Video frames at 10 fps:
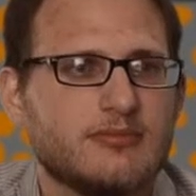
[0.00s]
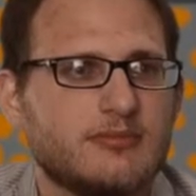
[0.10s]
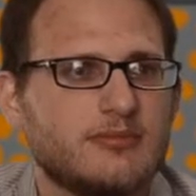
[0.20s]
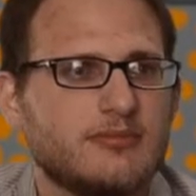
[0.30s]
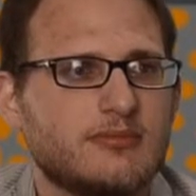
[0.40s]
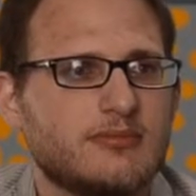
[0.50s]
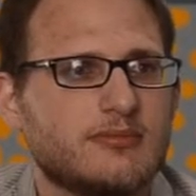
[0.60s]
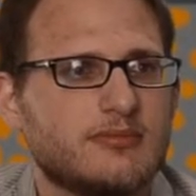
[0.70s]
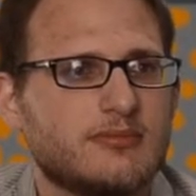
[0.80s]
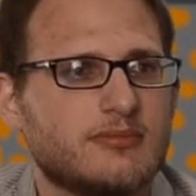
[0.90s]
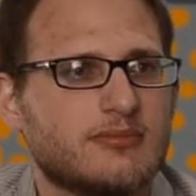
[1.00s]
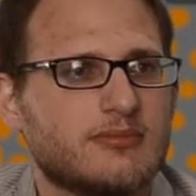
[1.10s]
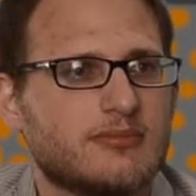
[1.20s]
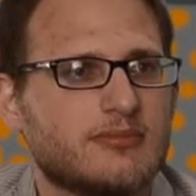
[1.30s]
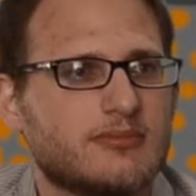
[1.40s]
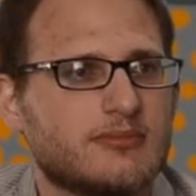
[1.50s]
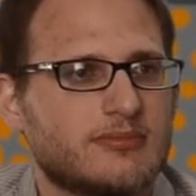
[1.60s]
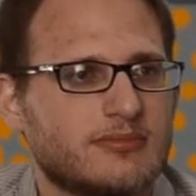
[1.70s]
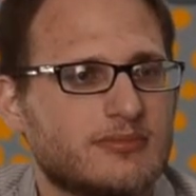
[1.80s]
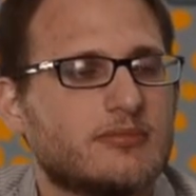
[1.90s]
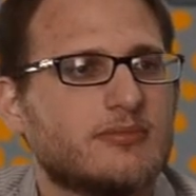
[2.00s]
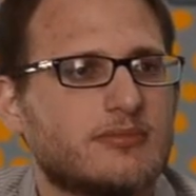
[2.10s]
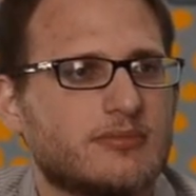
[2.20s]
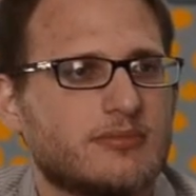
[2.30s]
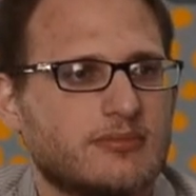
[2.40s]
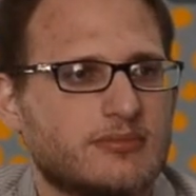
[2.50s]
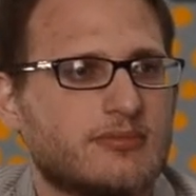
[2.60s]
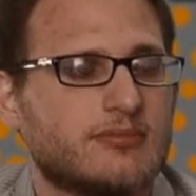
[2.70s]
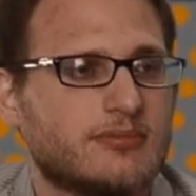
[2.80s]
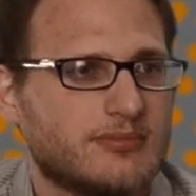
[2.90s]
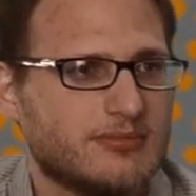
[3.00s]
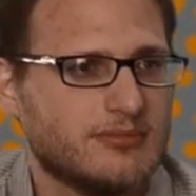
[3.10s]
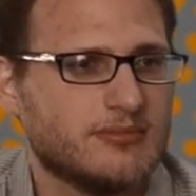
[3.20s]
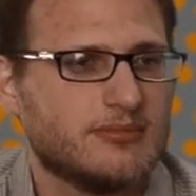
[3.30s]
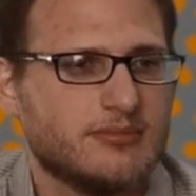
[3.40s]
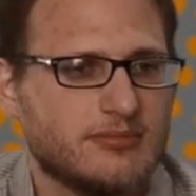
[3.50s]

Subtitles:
This person isn't speaking.